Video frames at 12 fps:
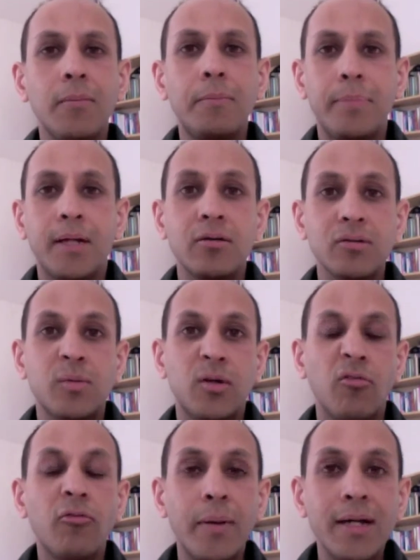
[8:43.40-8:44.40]
because we've
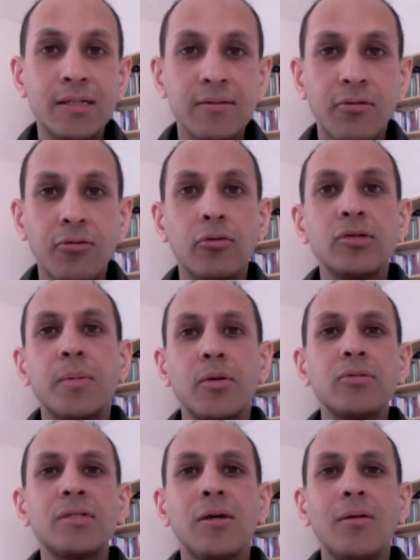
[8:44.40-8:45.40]
got repetitive thoughts, but
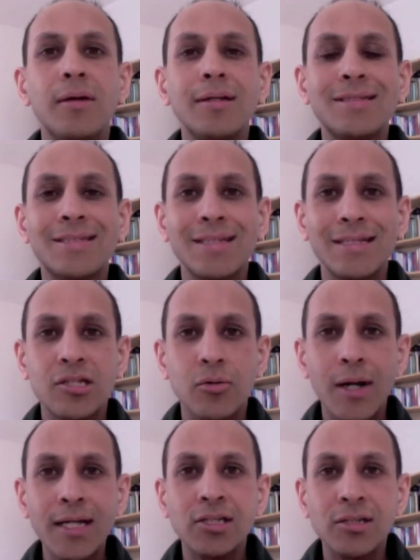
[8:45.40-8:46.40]
also
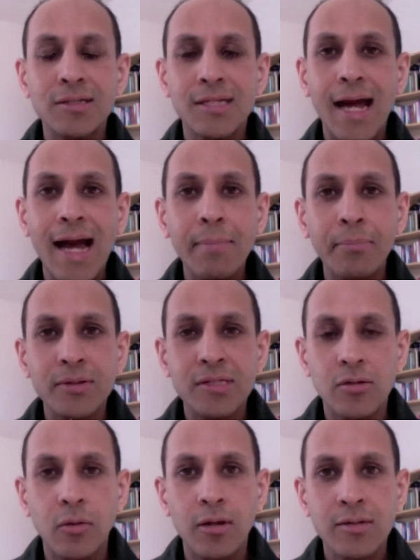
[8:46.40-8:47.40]
situations that happen
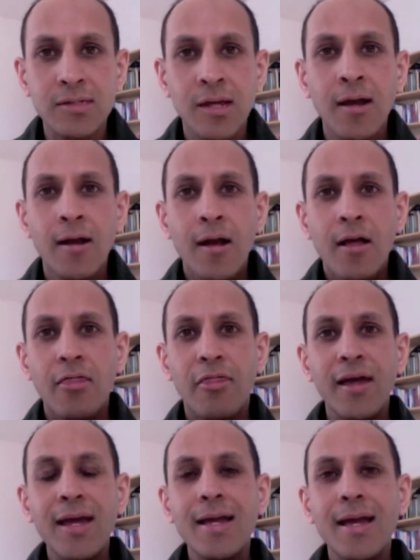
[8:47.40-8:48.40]
to us,
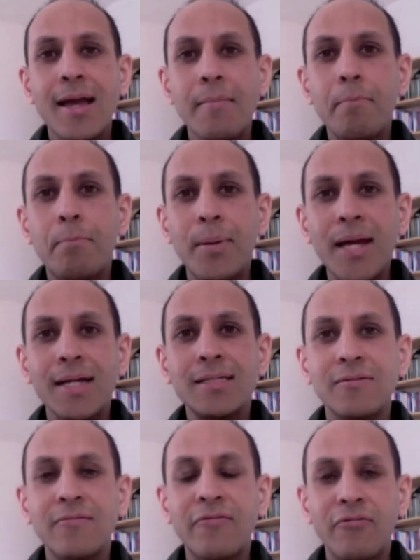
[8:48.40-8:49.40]
they embed
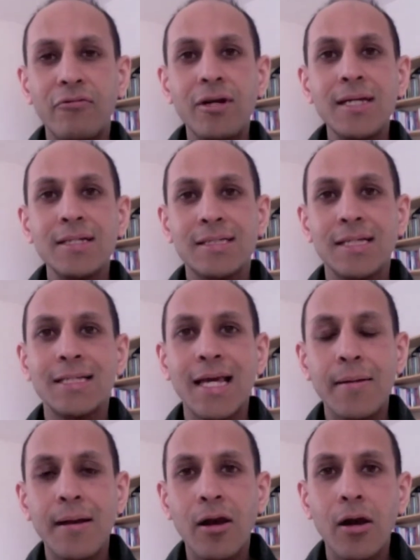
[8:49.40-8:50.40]
and freeze these
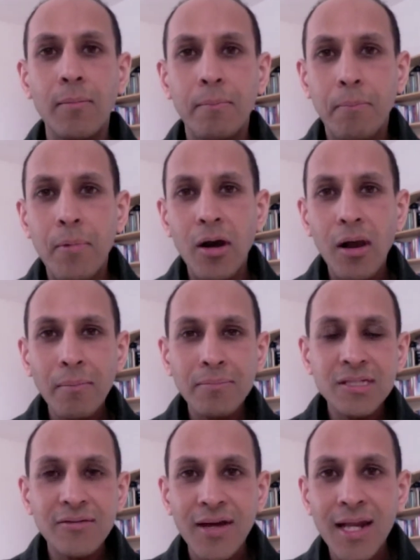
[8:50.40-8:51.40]

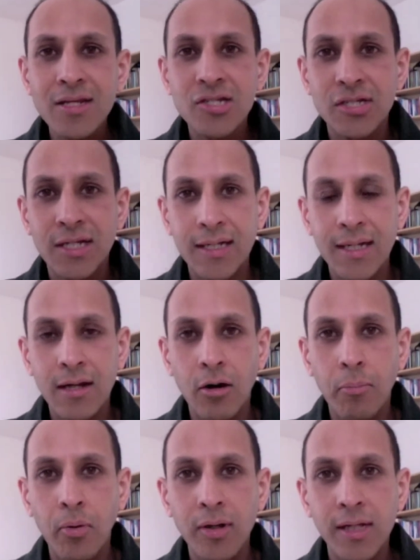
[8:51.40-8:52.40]
lumps of energy in our
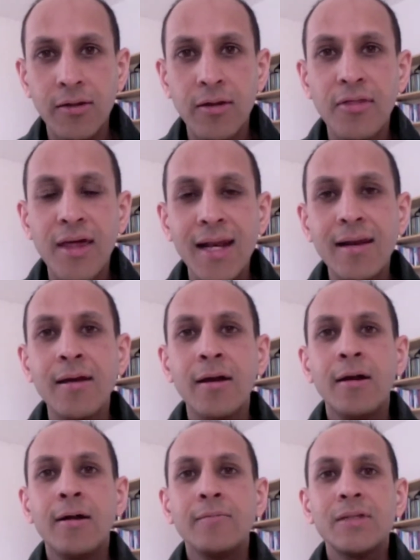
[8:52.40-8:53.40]
body that then
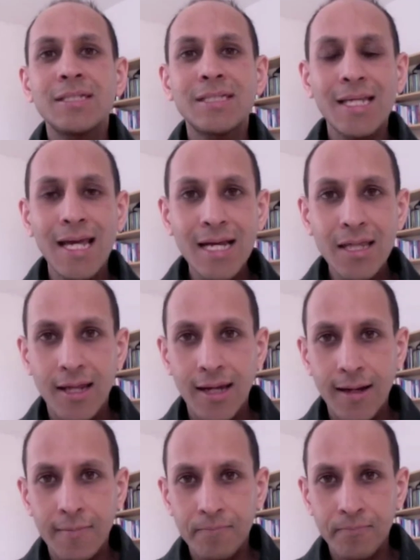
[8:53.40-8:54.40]
stay there.